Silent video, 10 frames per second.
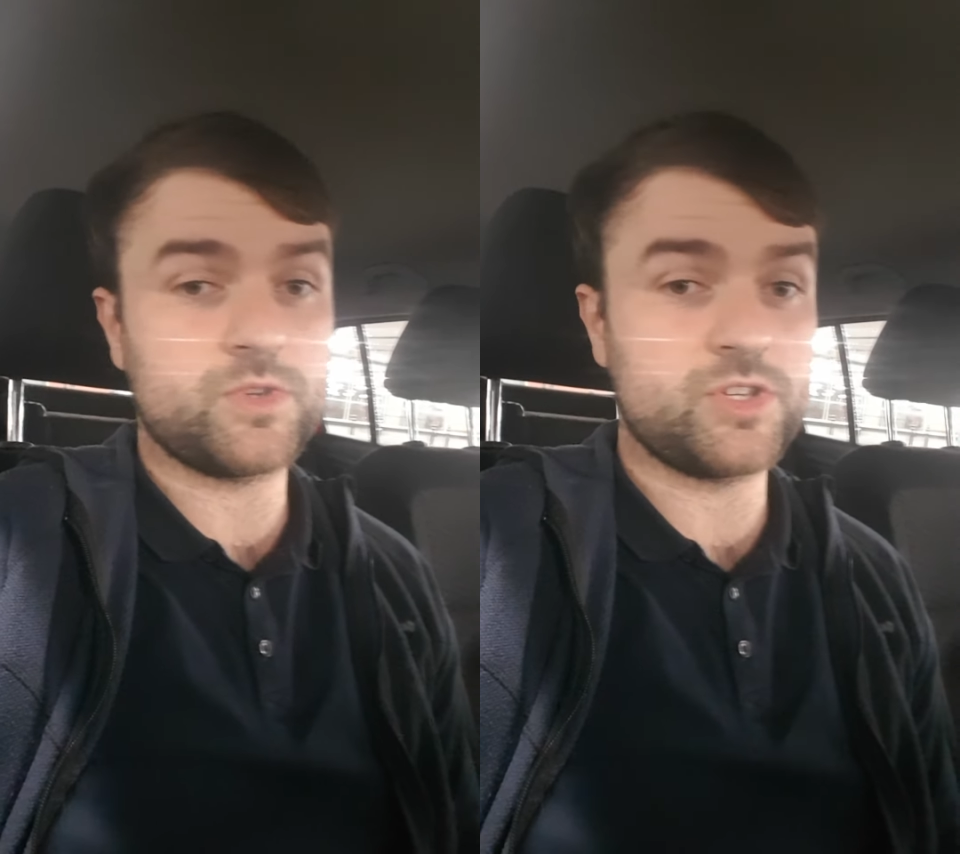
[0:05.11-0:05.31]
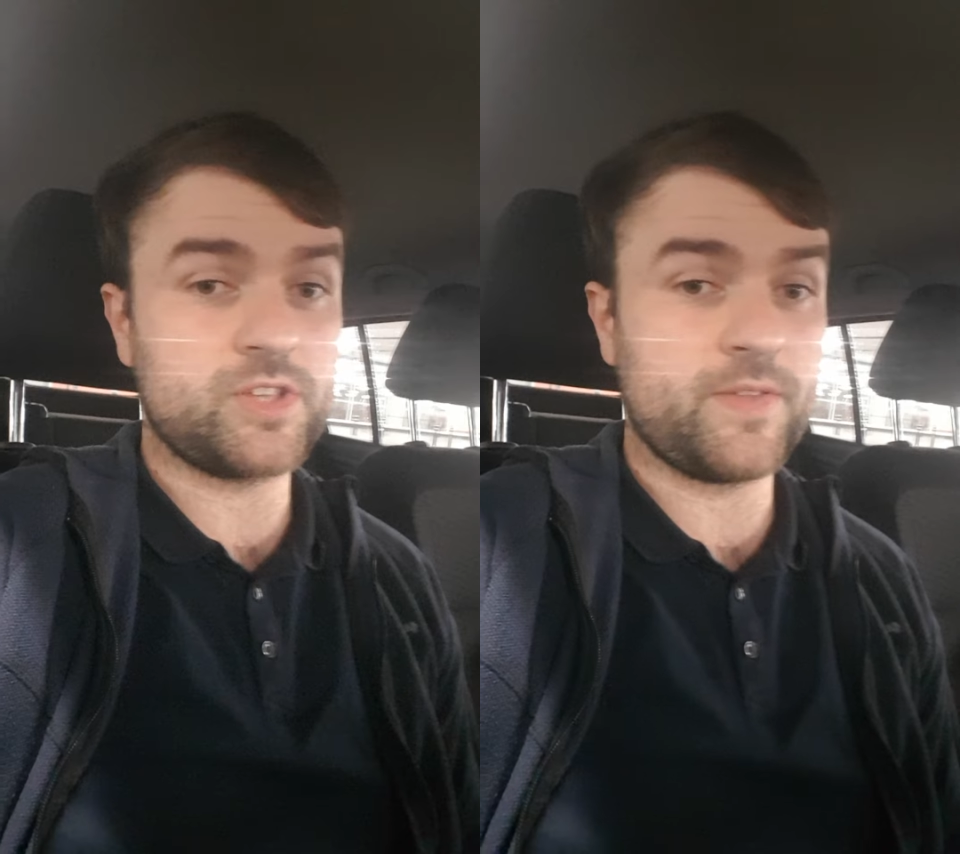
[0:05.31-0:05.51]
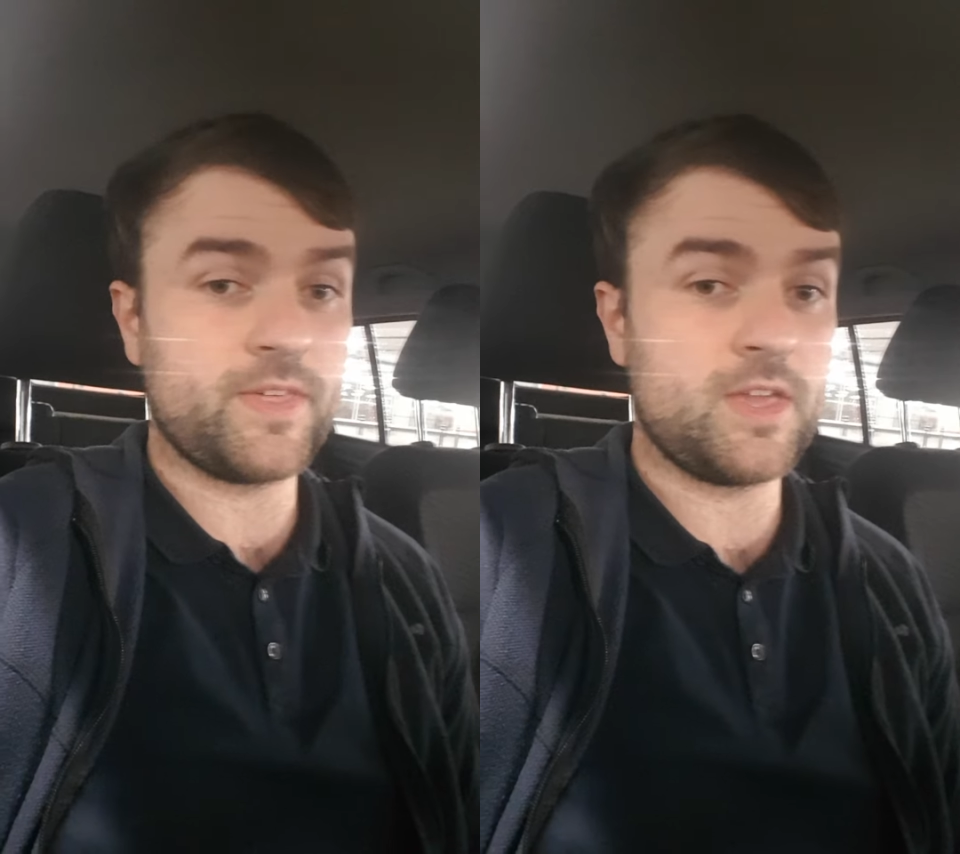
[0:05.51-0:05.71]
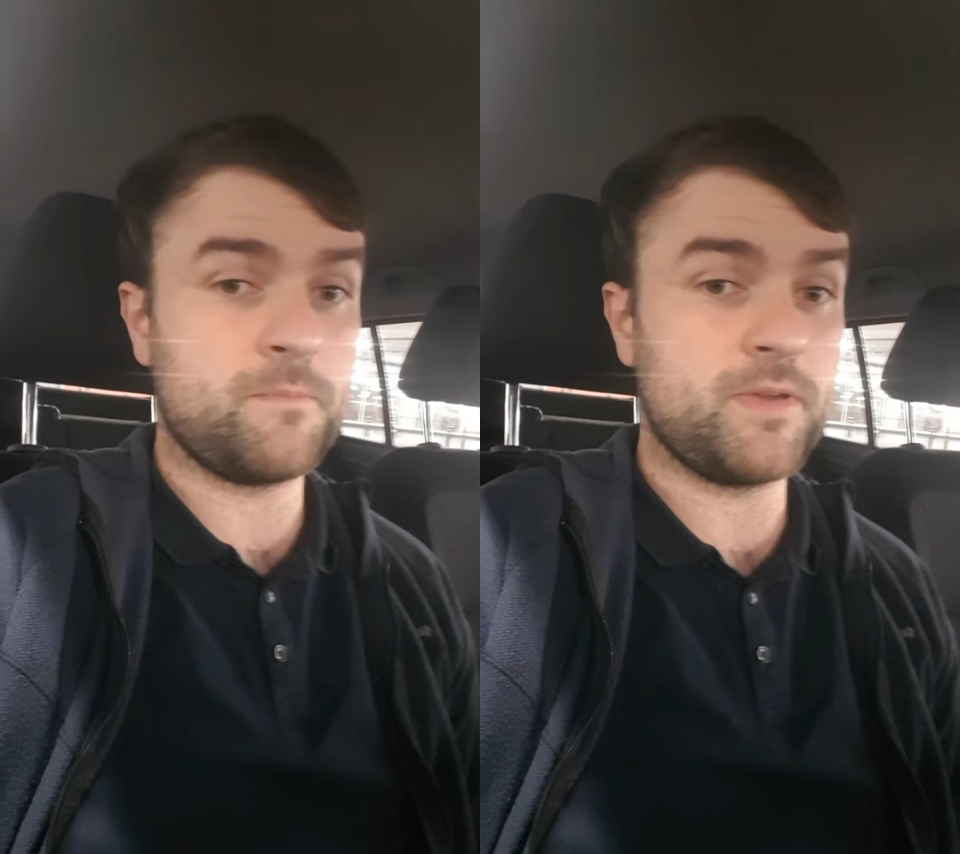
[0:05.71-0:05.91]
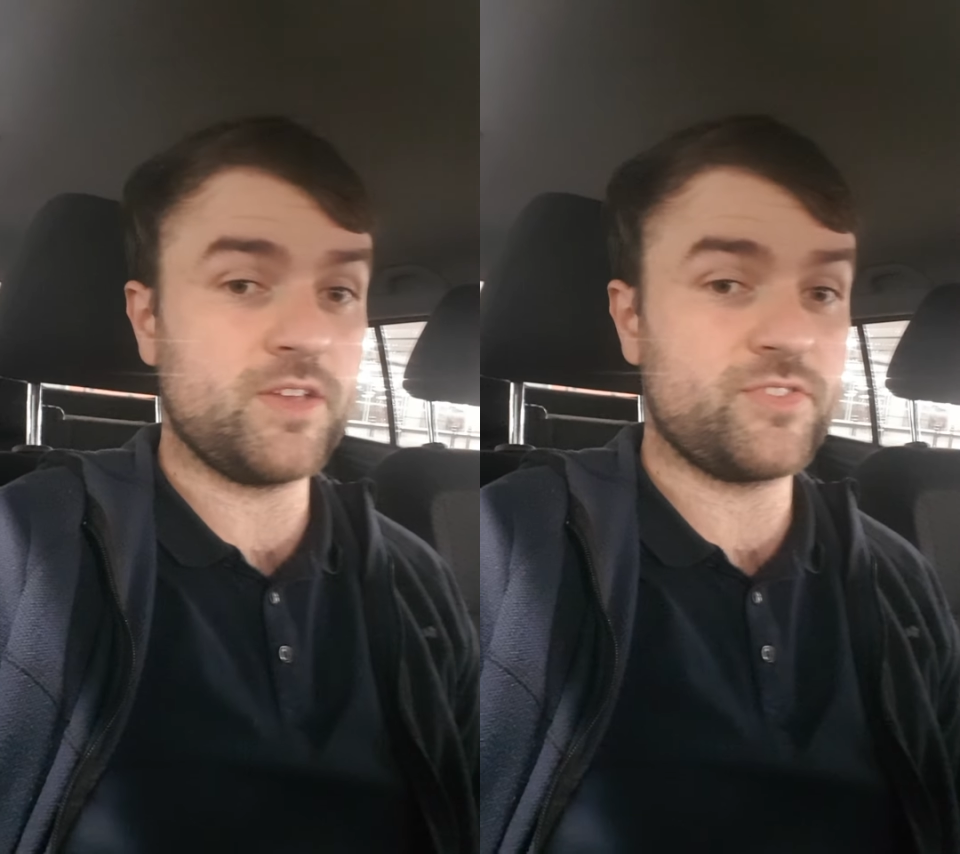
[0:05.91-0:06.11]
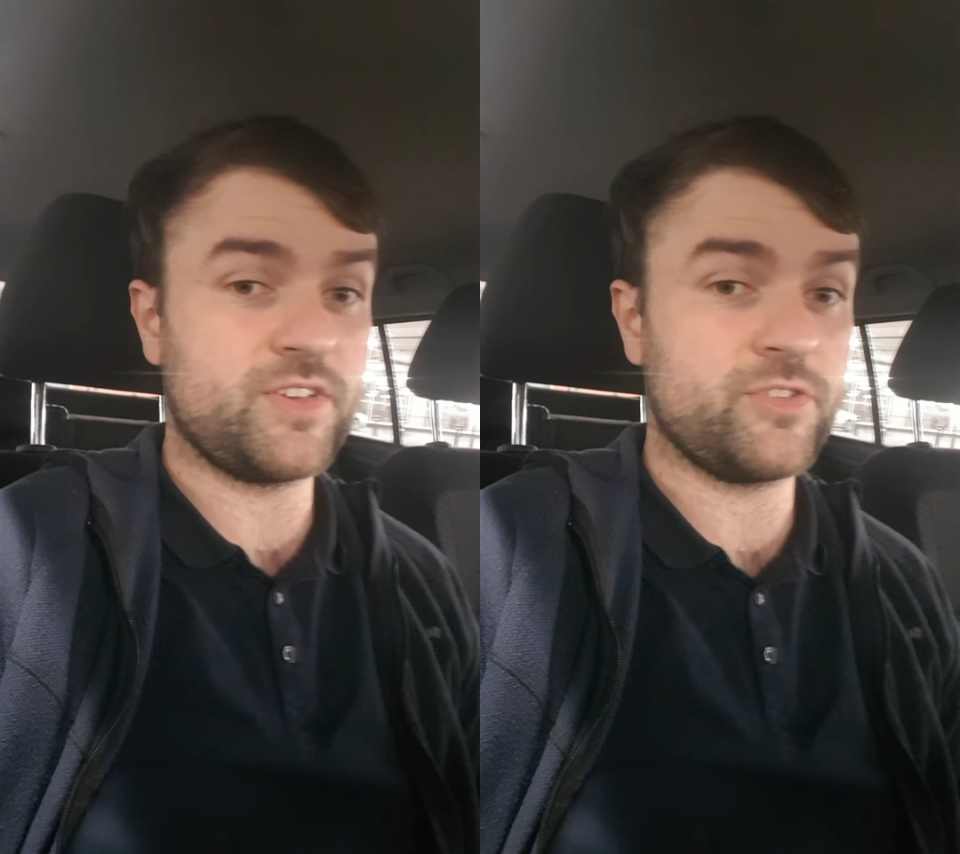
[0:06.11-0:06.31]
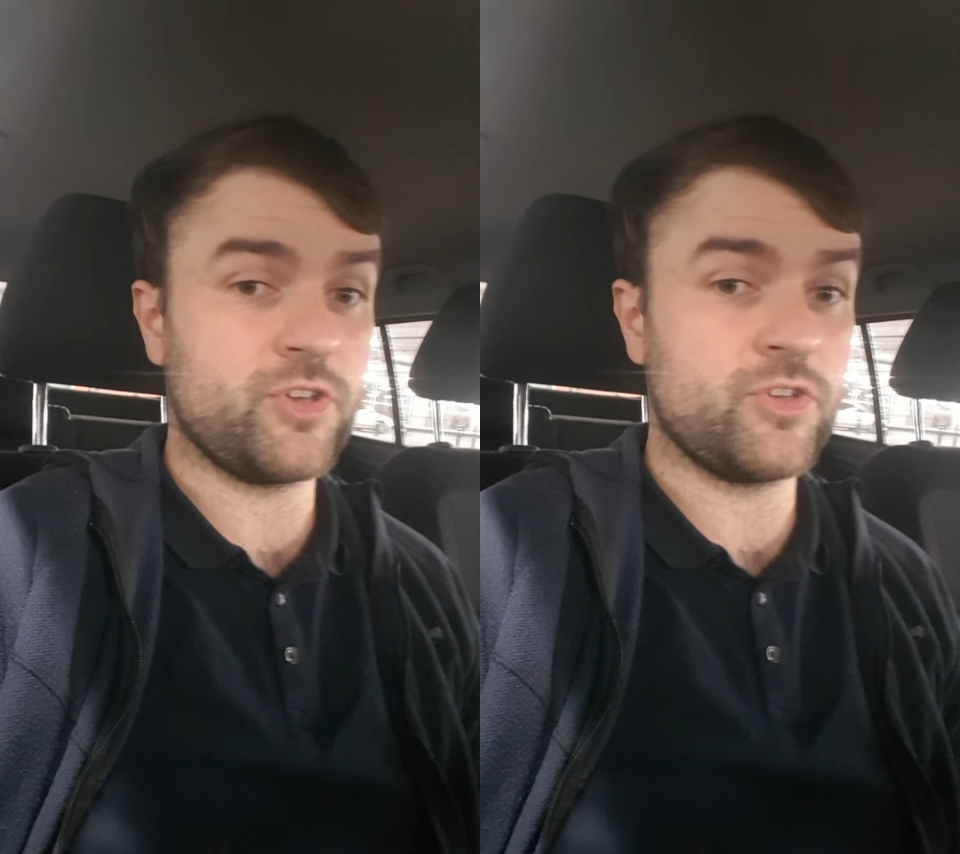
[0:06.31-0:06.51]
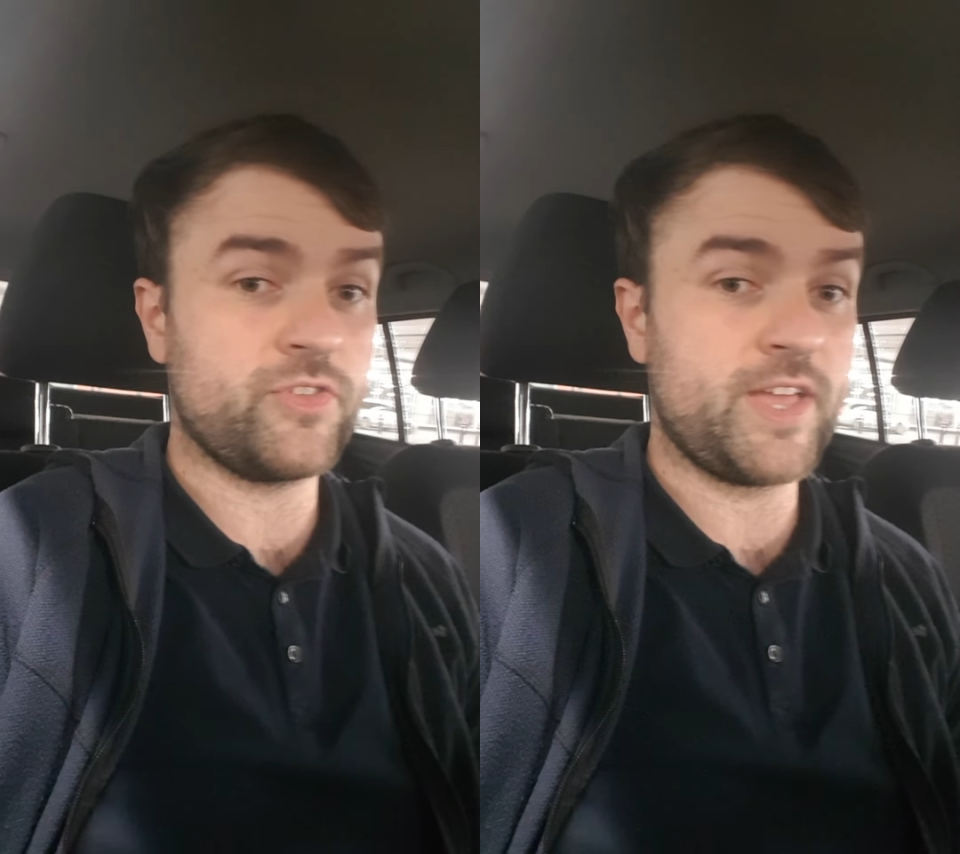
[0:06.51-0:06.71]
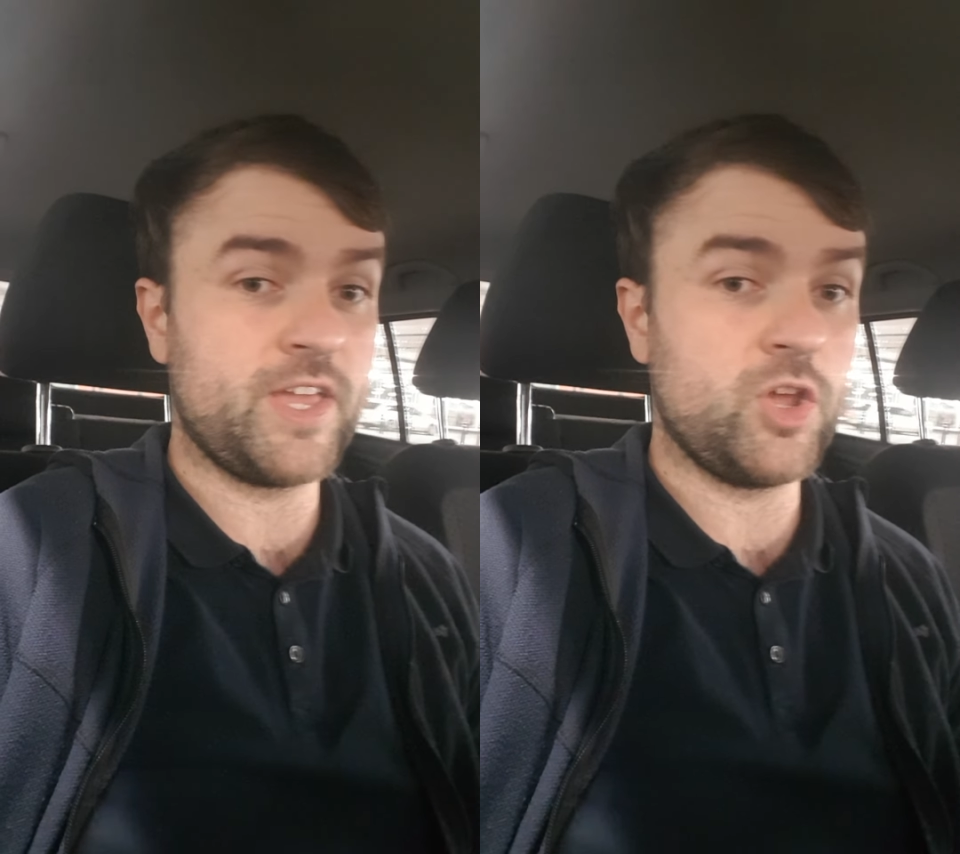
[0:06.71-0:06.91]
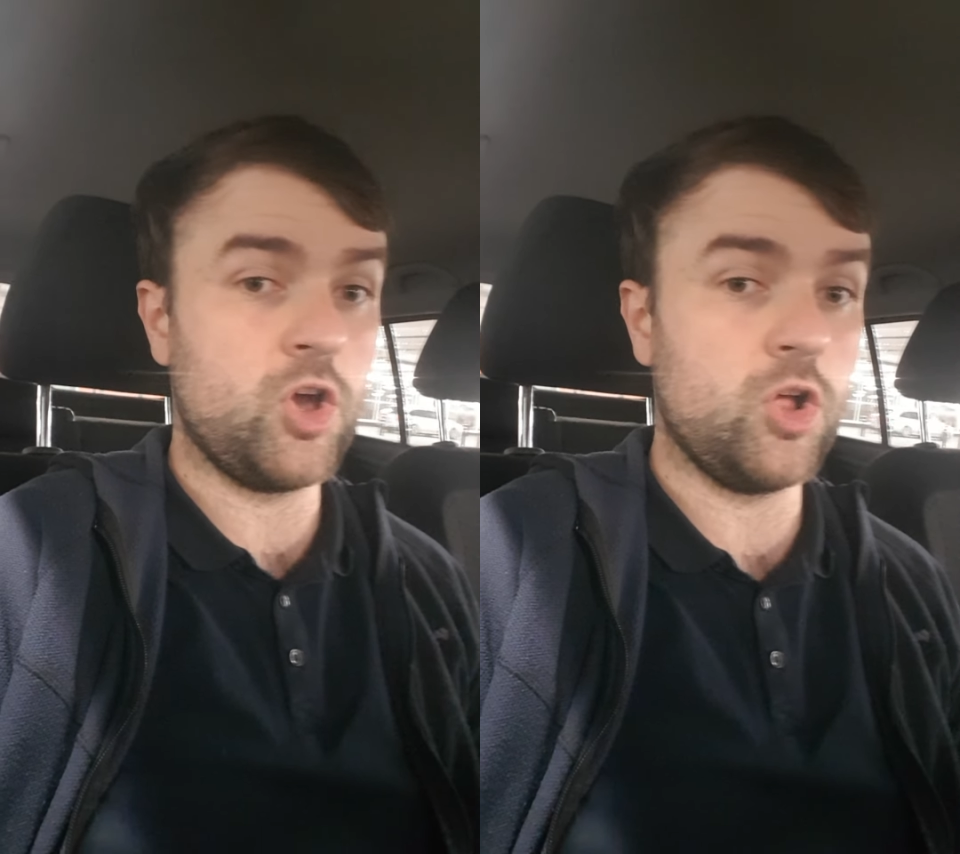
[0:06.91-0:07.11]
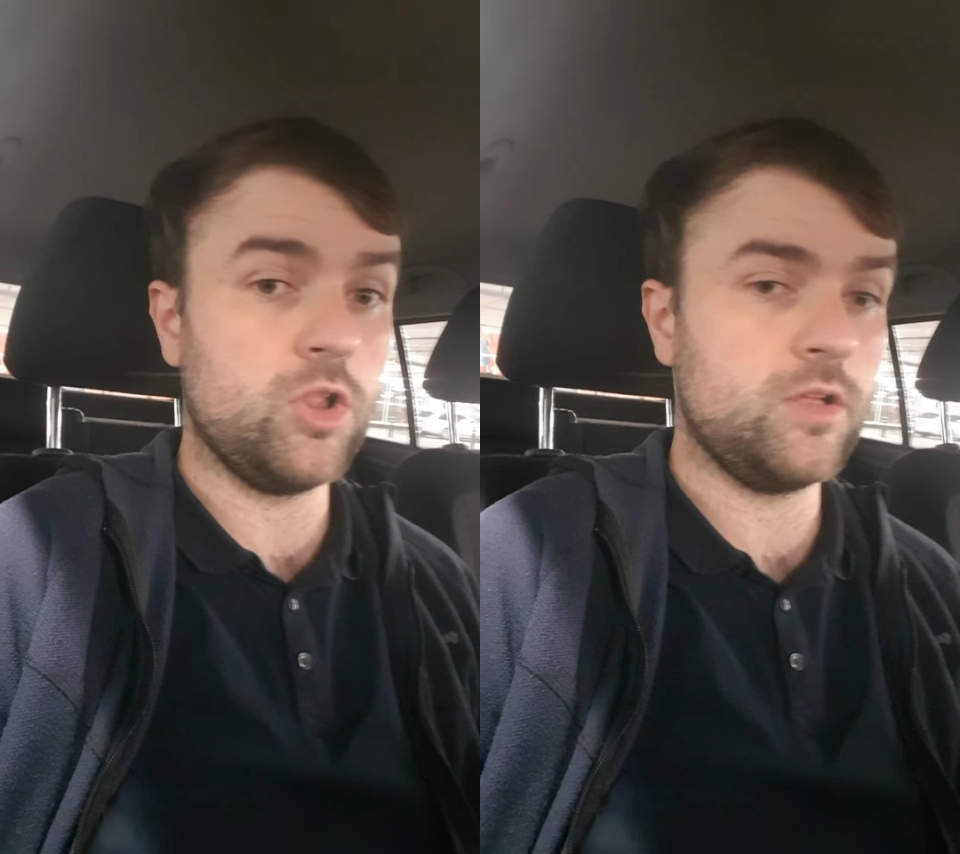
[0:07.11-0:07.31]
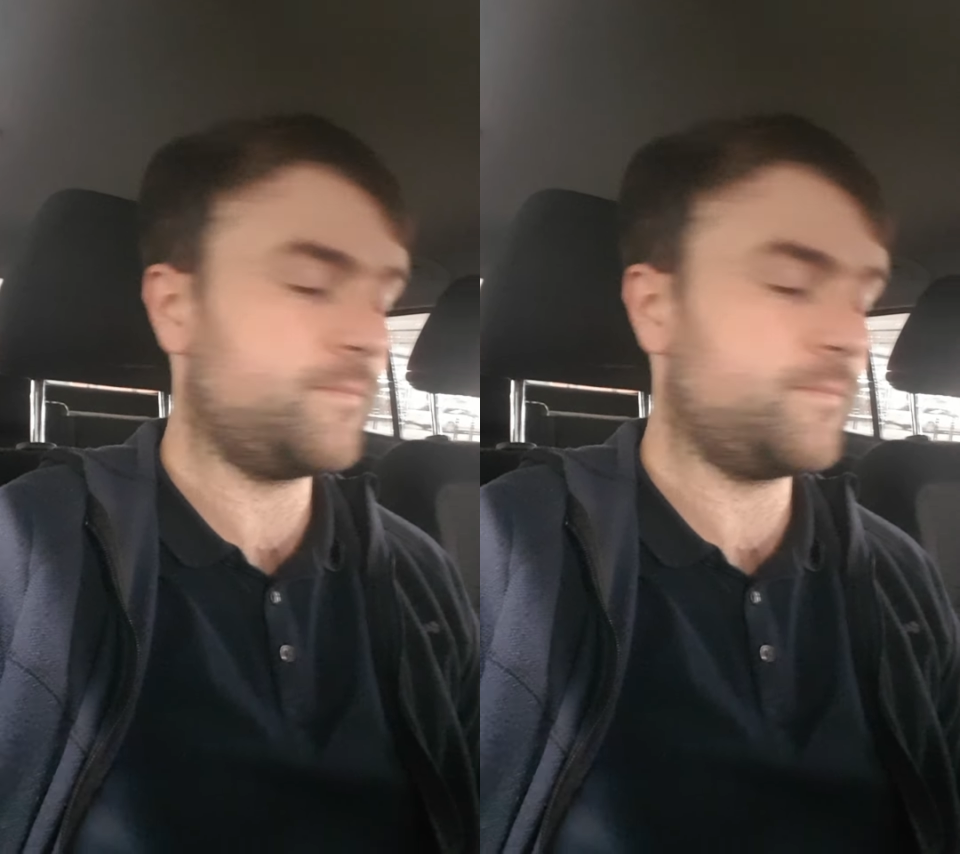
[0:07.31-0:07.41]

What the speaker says: which is like the biggest Tesco's in Hull.